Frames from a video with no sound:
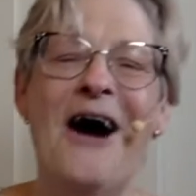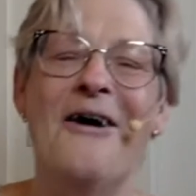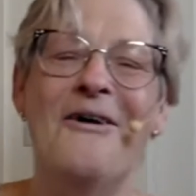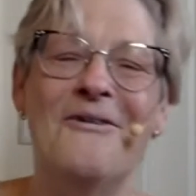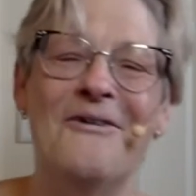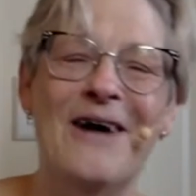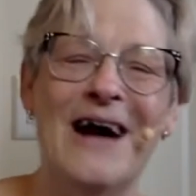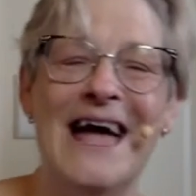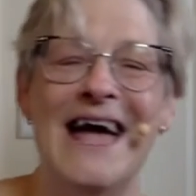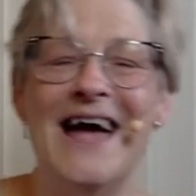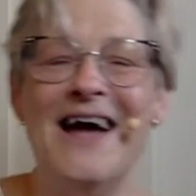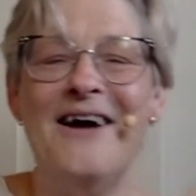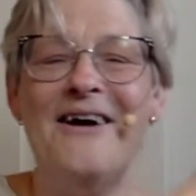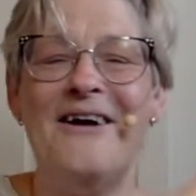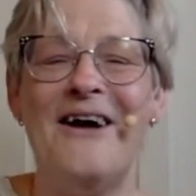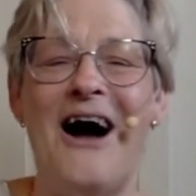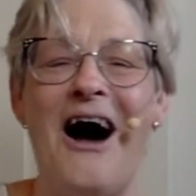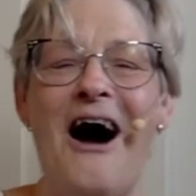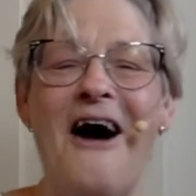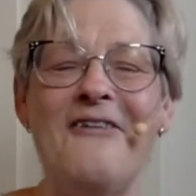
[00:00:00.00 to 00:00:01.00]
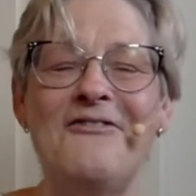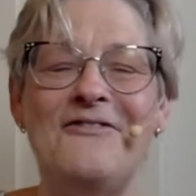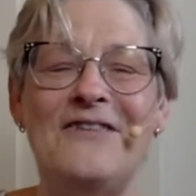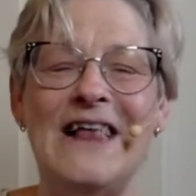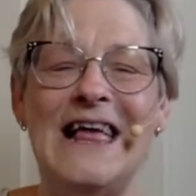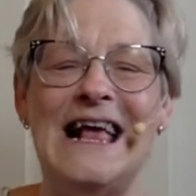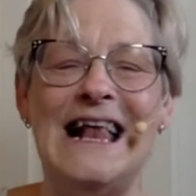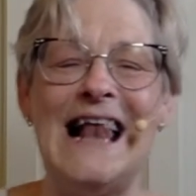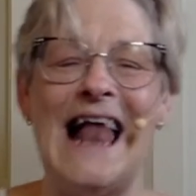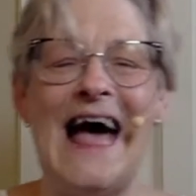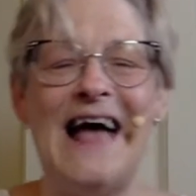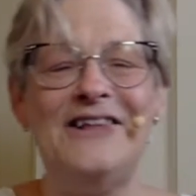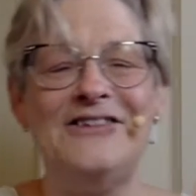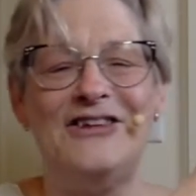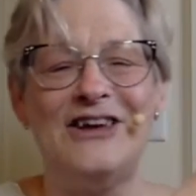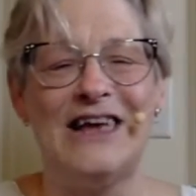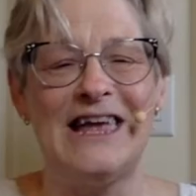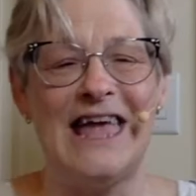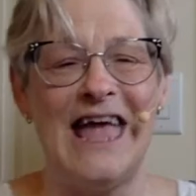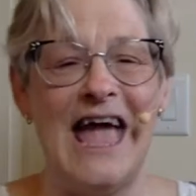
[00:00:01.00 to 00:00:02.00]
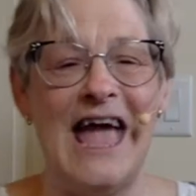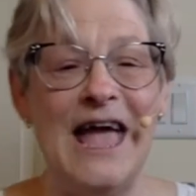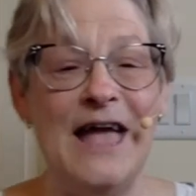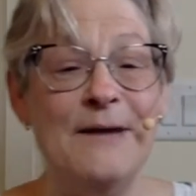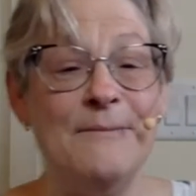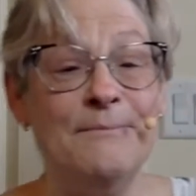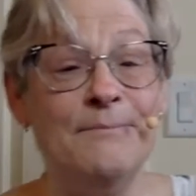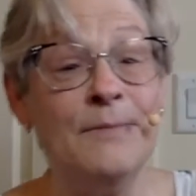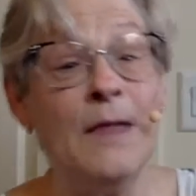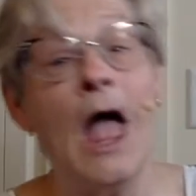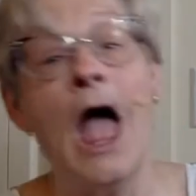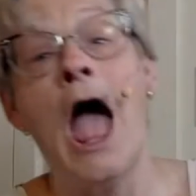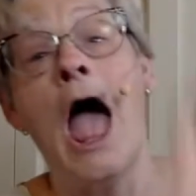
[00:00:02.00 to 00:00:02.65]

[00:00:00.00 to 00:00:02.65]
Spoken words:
We're awfully glad you came.